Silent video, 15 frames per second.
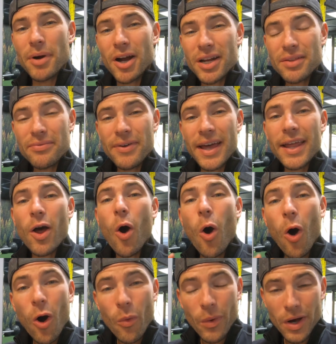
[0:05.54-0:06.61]
body fat,
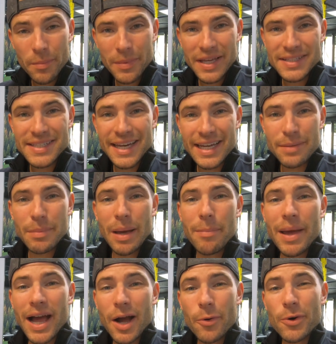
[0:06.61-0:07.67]
all while maintaining my
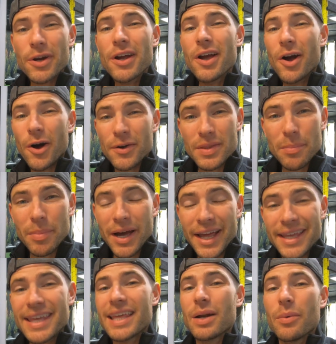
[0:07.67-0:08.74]
power on the
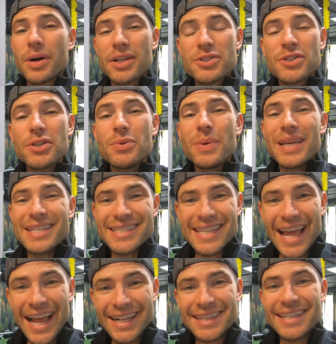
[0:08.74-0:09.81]
bike, and I wanna show you
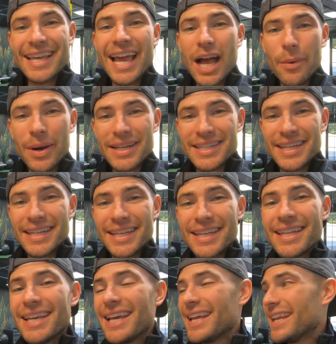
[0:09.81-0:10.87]
exactly how I did
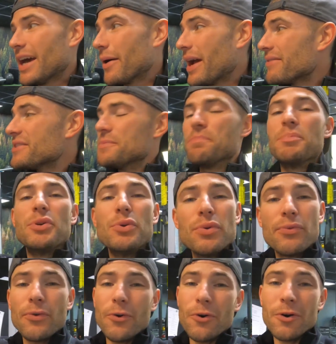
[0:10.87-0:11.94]
it. Now, I have this
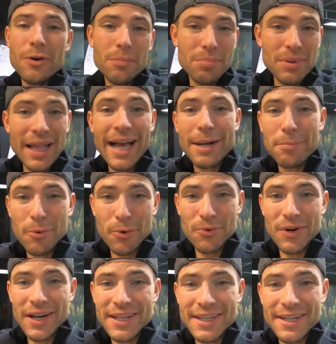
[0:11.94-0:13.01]
beautiful blackboard
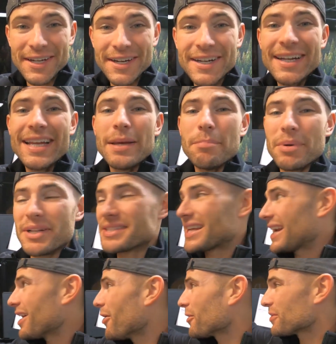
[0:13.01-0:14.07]
right here, but it's
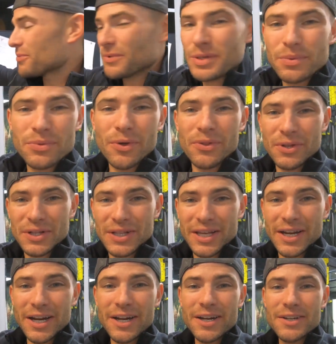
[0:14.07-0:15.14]
kind of hard to read with all the
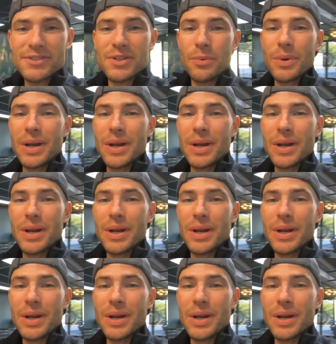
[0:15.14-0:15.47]
glare, so